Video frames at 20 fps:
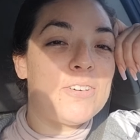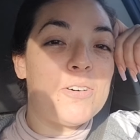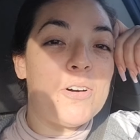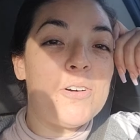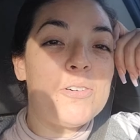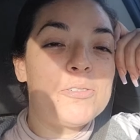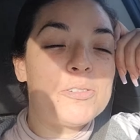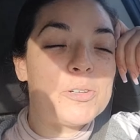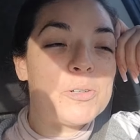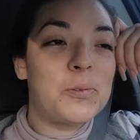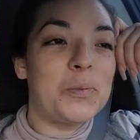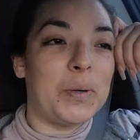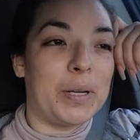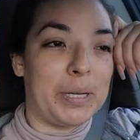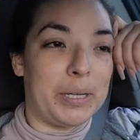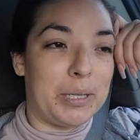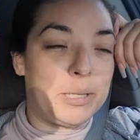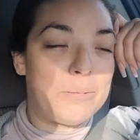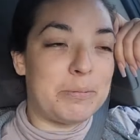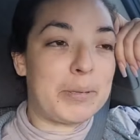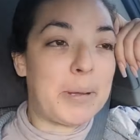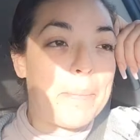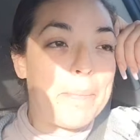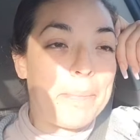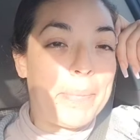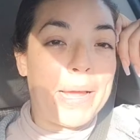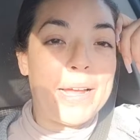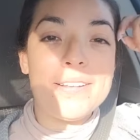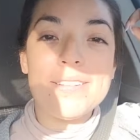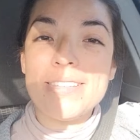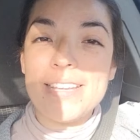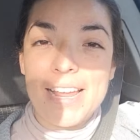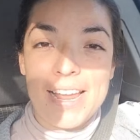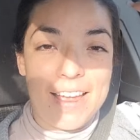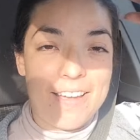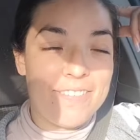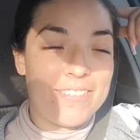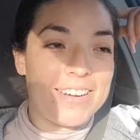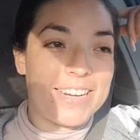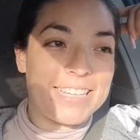so overwhelmed, about to
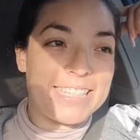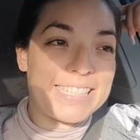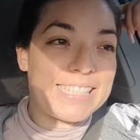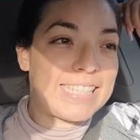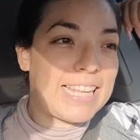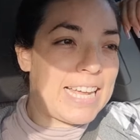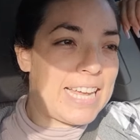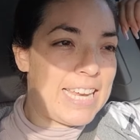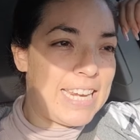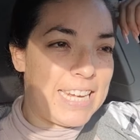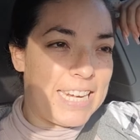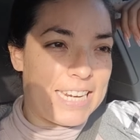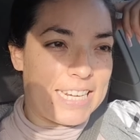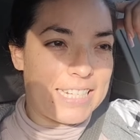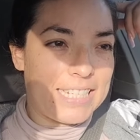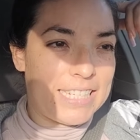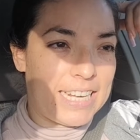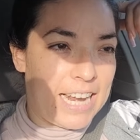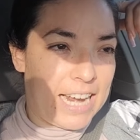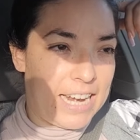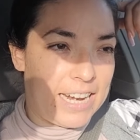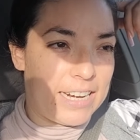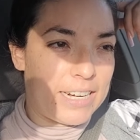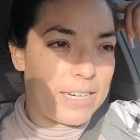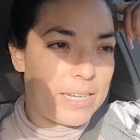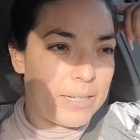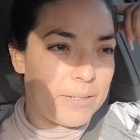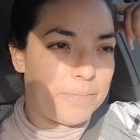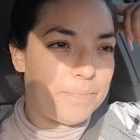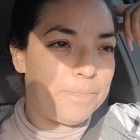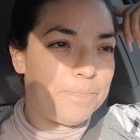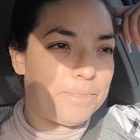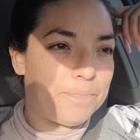have an anxiety attack.